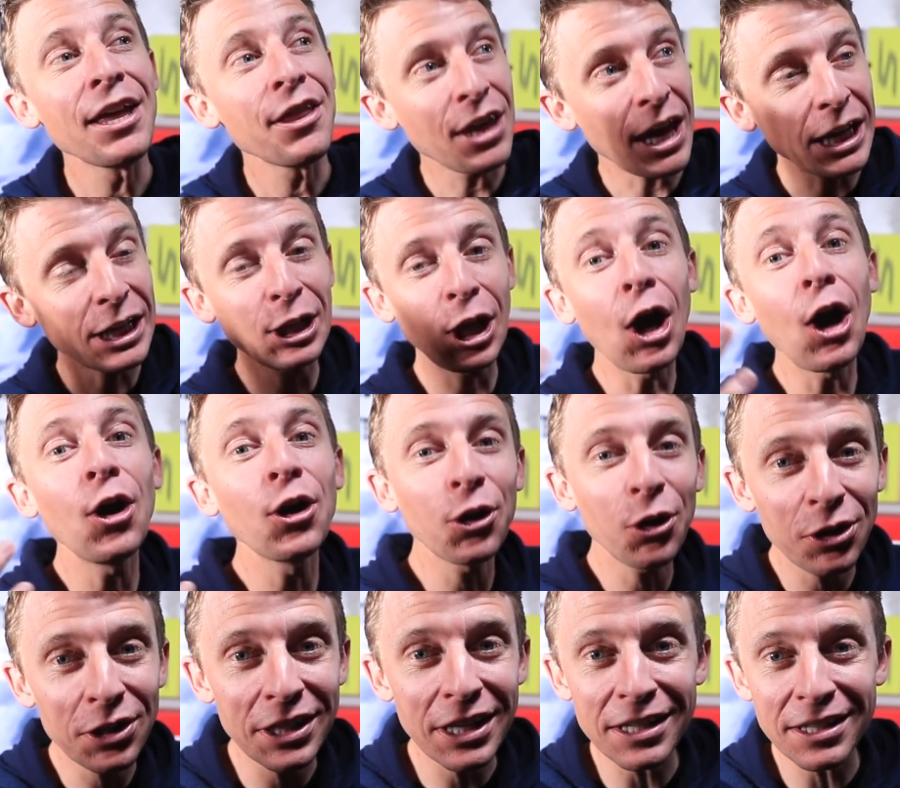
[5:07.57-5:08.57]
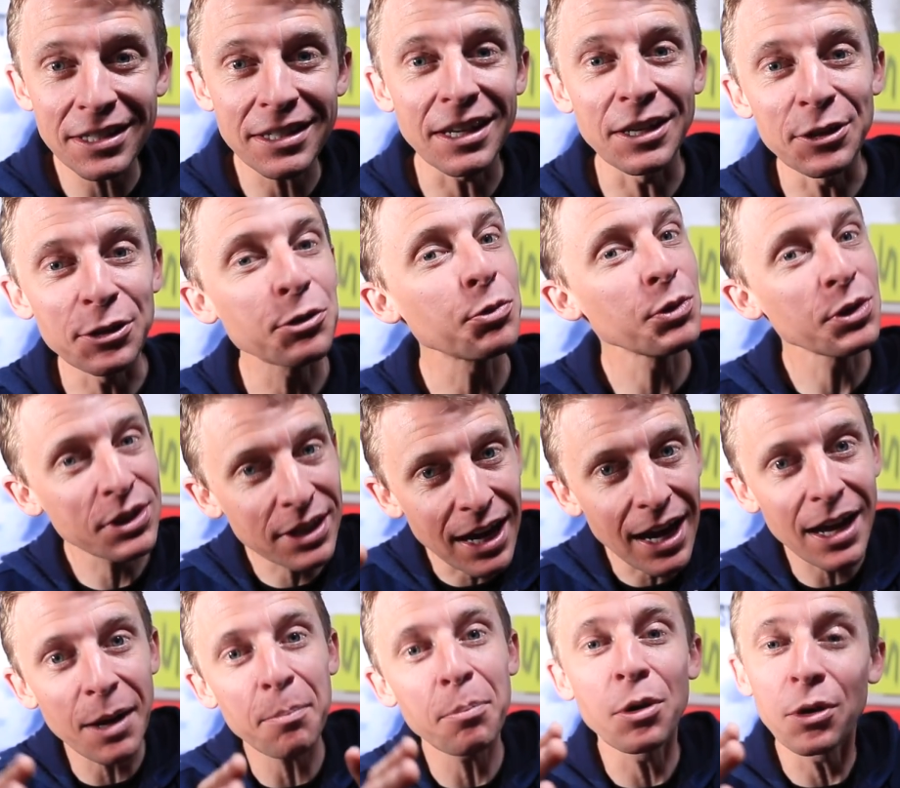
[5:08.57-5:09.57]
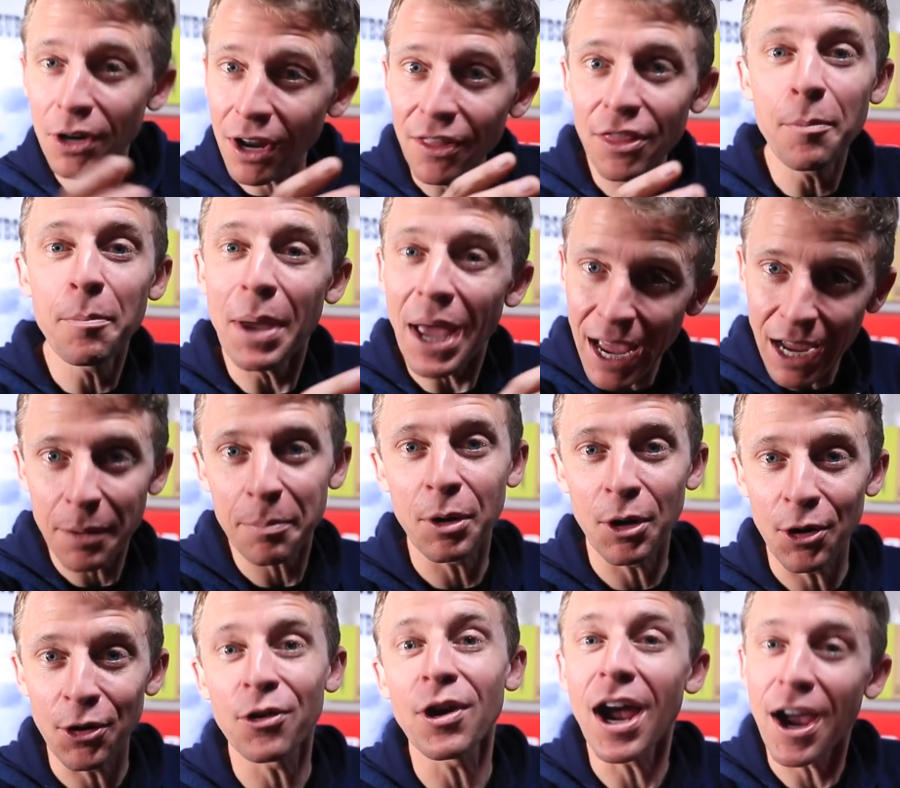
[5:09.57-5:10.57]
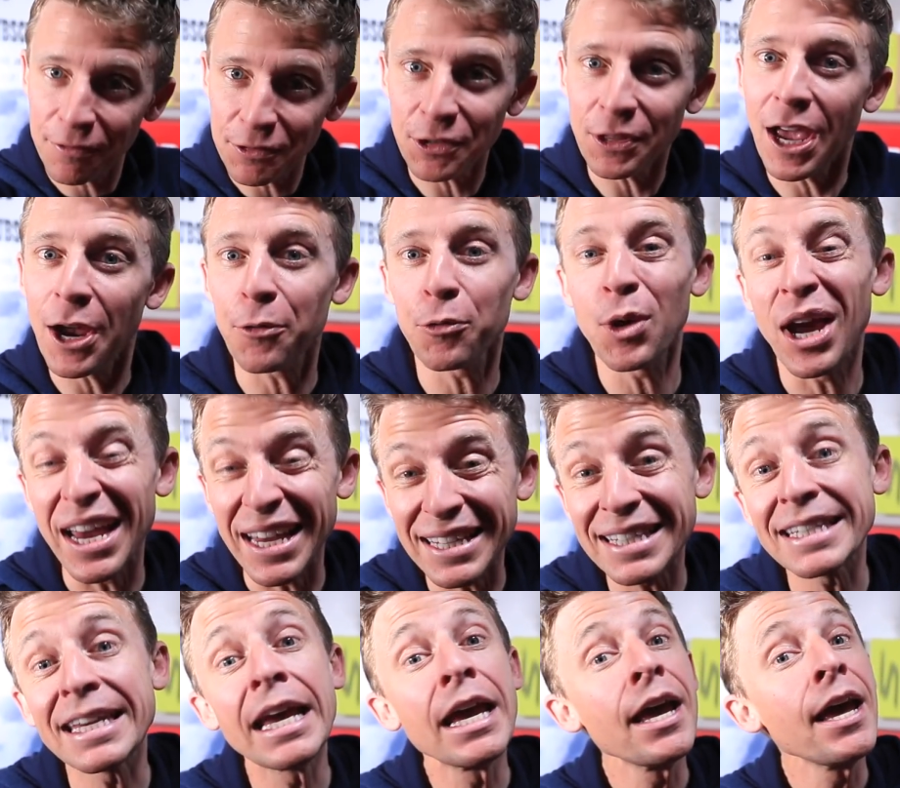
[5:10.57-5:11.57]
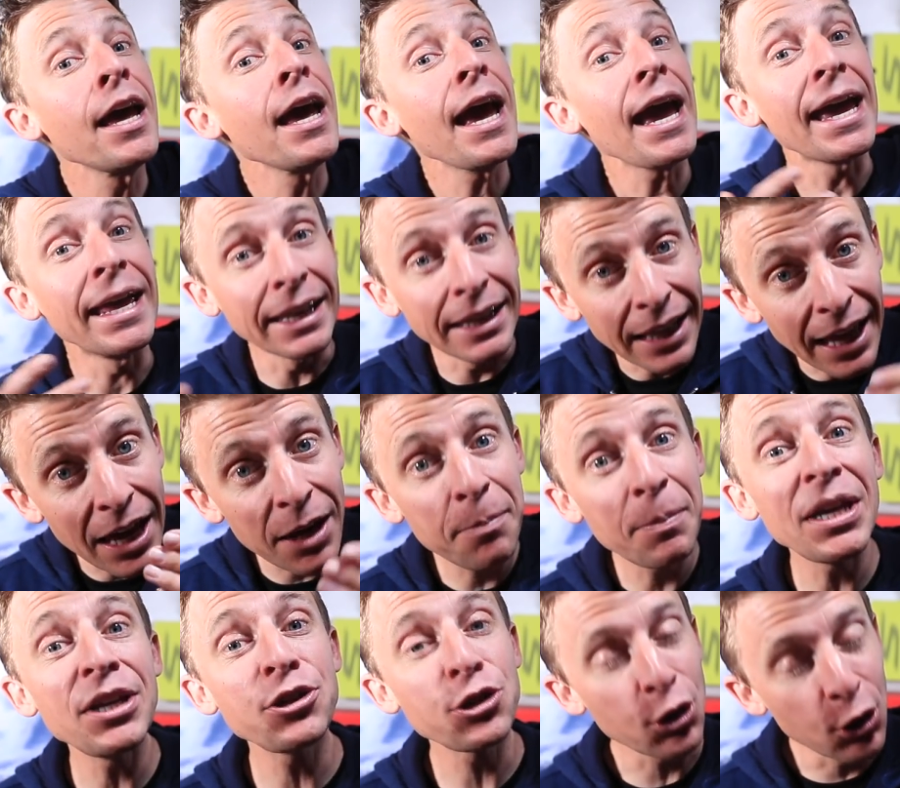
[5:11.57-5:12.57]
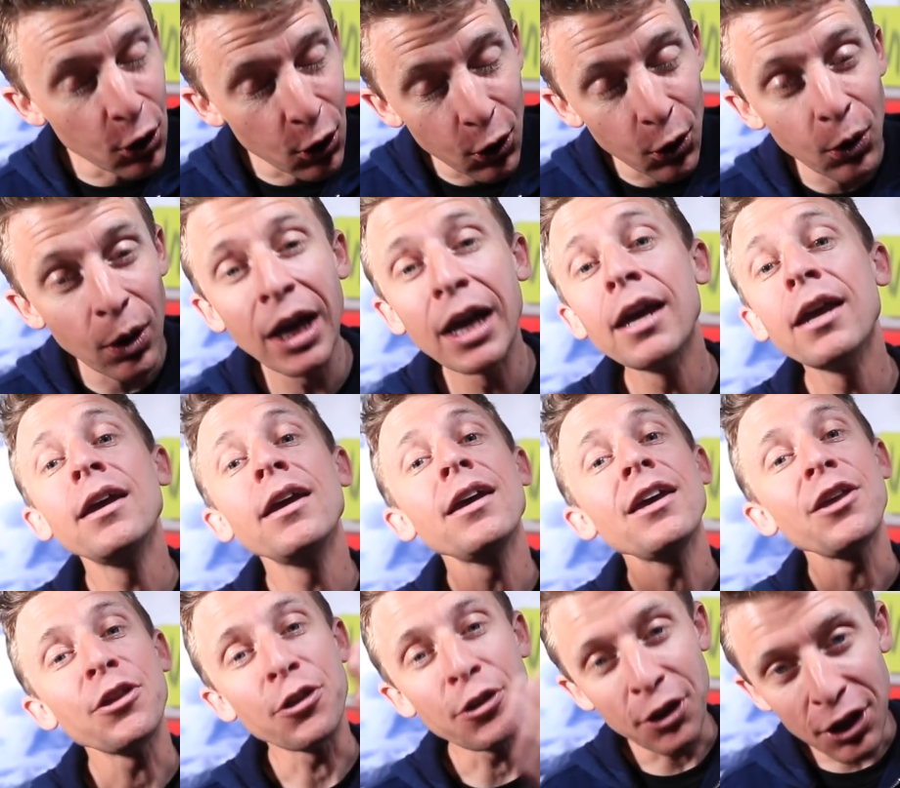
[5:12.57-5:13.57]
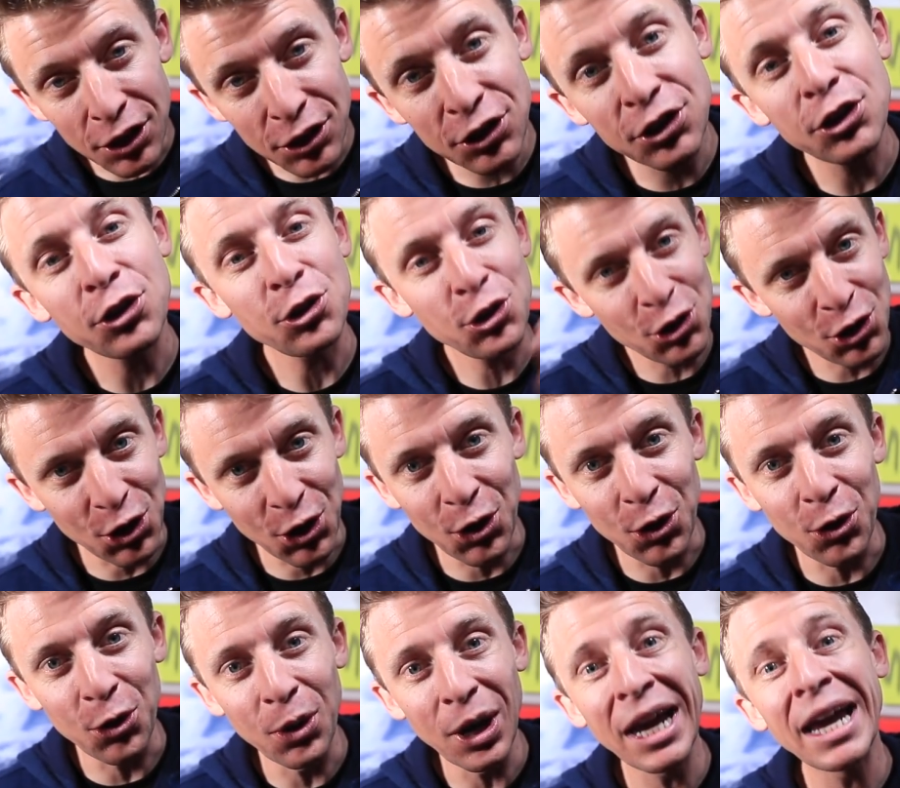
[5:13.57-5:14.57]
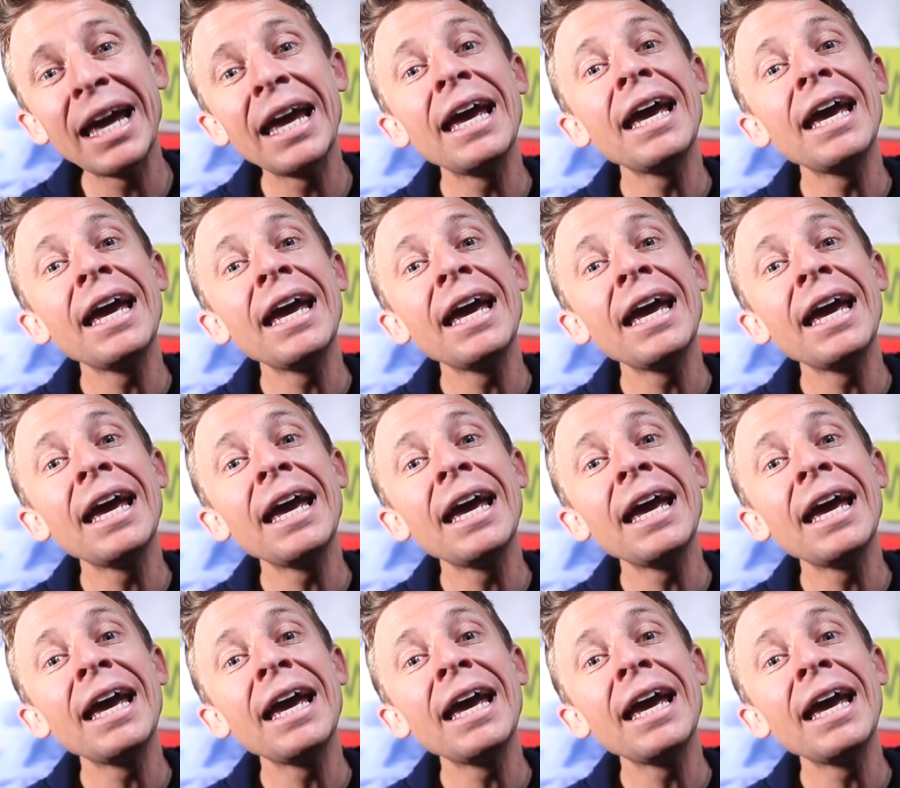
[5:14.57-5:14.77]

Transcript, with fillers: That longer distance was kind of put on the back burner after that race and led me to this shoe